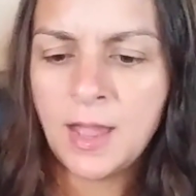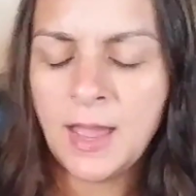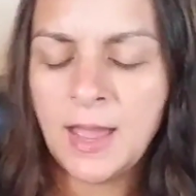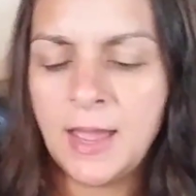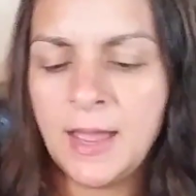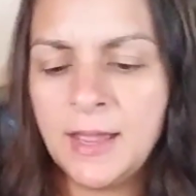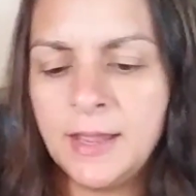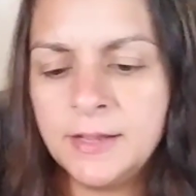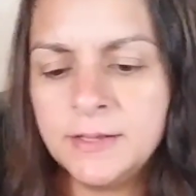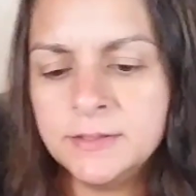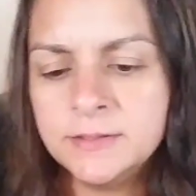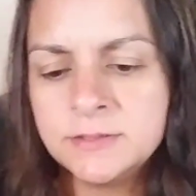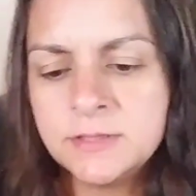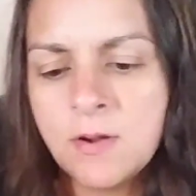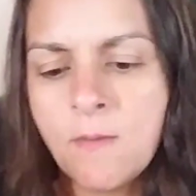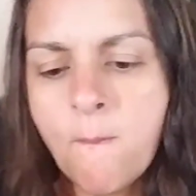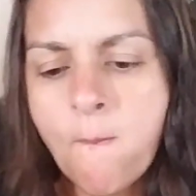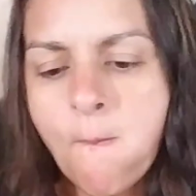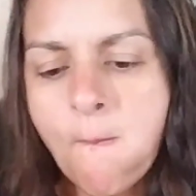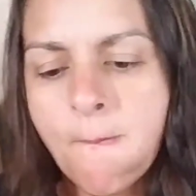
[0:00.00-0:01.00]
And
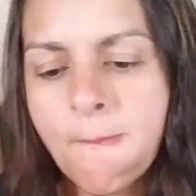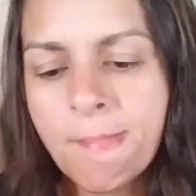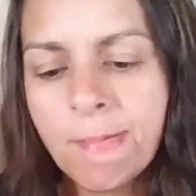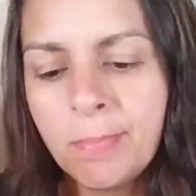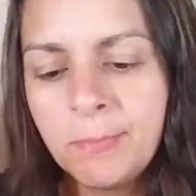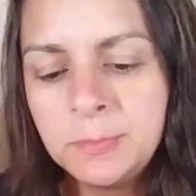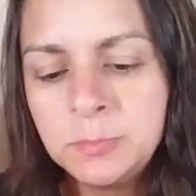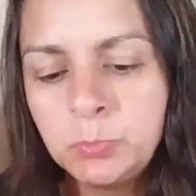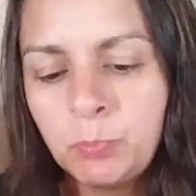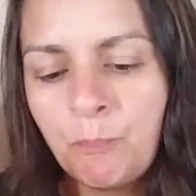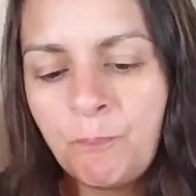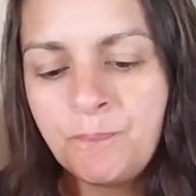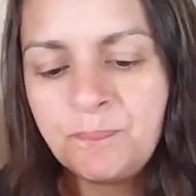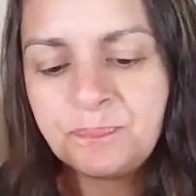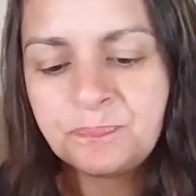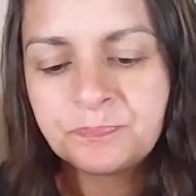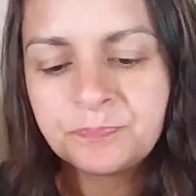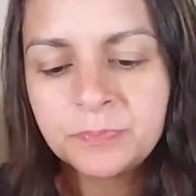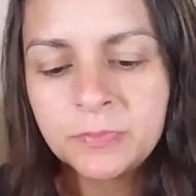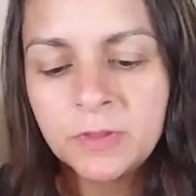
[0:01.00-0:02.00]

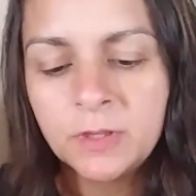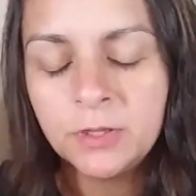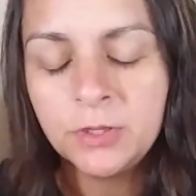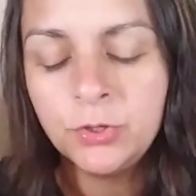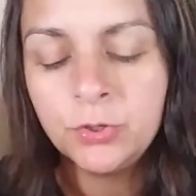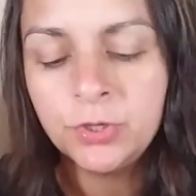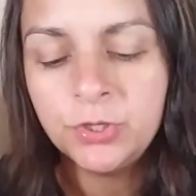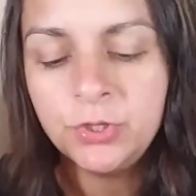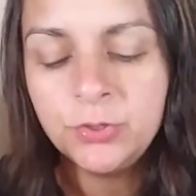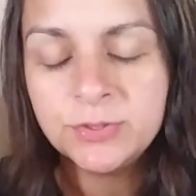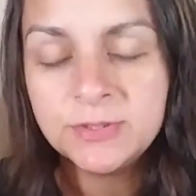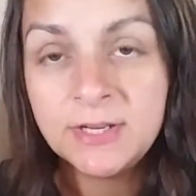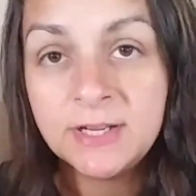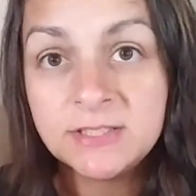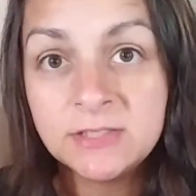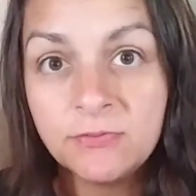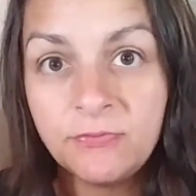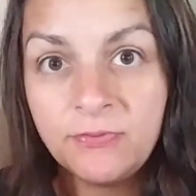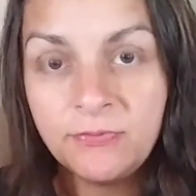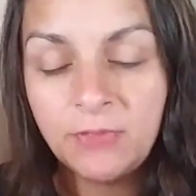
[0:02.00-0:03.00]
you could use it
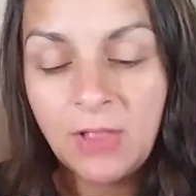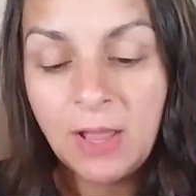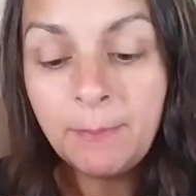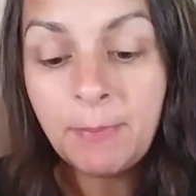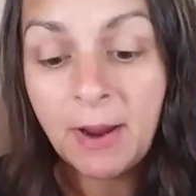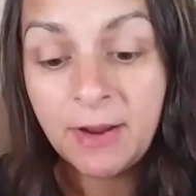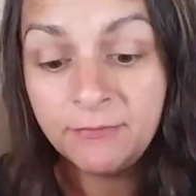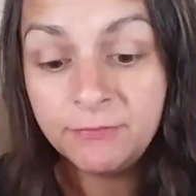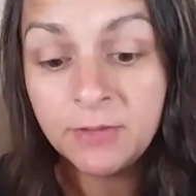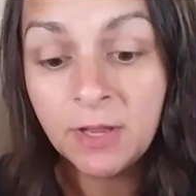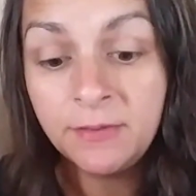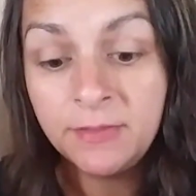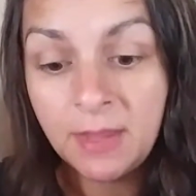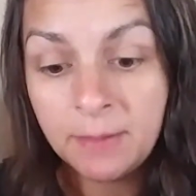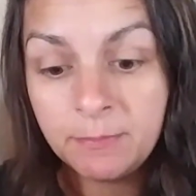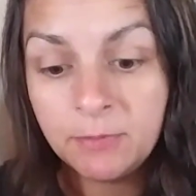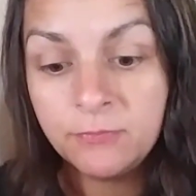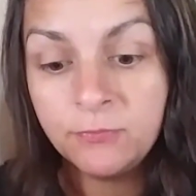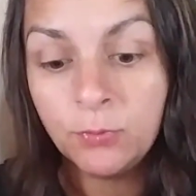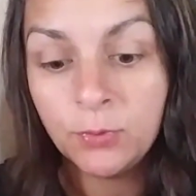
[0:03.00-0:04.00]
as flat. I've done
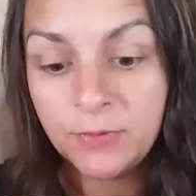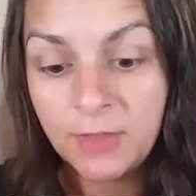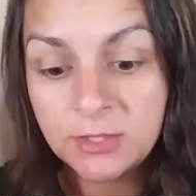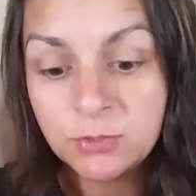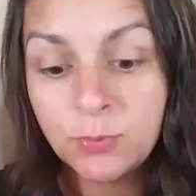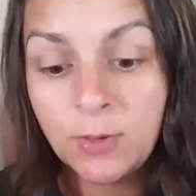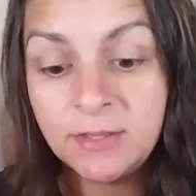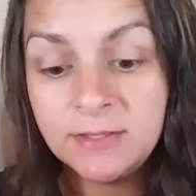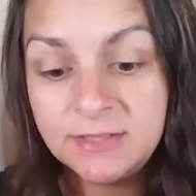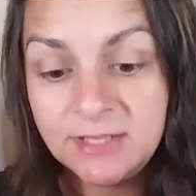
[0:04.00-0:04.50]
that before. That's what I